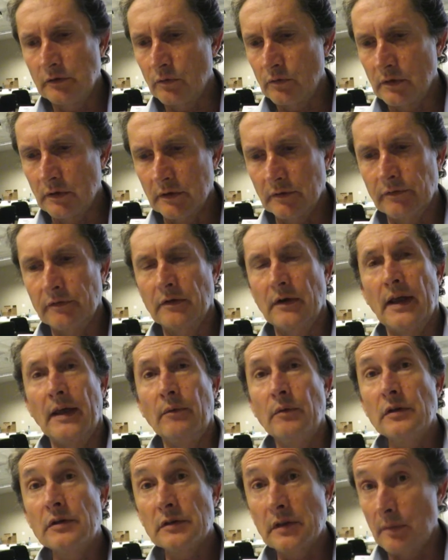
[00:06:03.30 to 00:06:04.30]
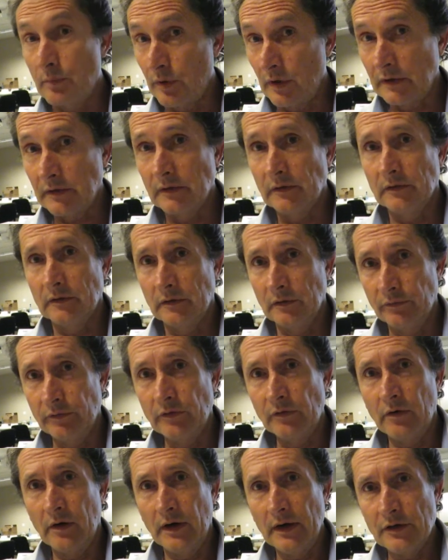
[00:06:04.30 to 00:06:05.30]
they talk a different language, they practice a
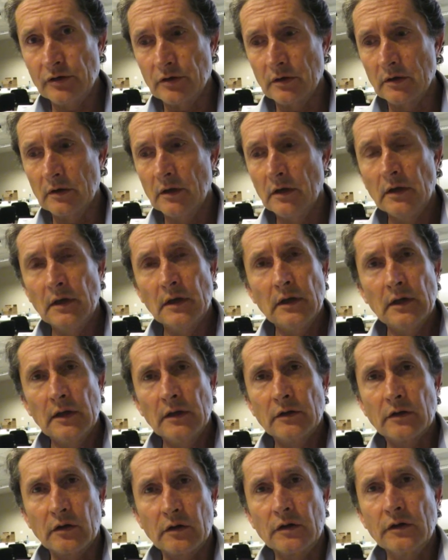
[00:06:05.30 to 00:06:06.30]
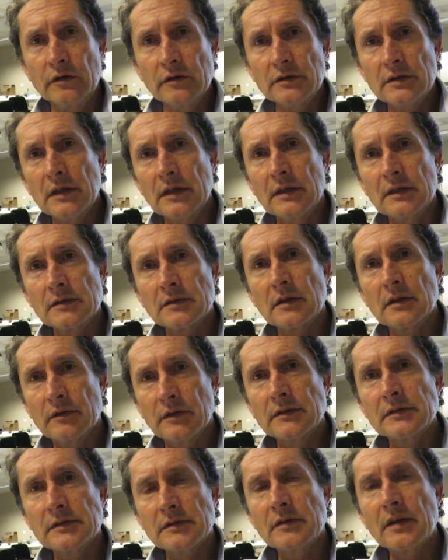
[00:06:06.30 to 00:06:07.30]
different religion. The conclusion is,
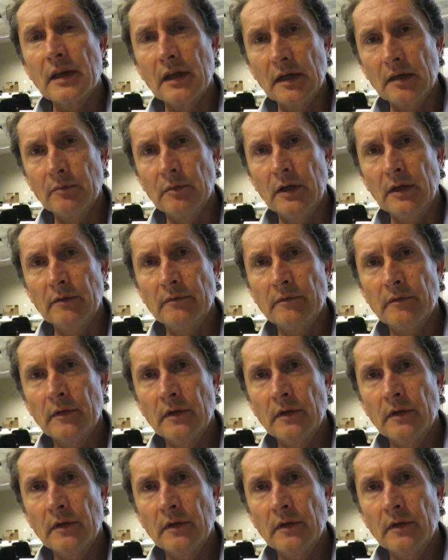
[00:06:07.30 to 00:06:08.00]
this is the enemy.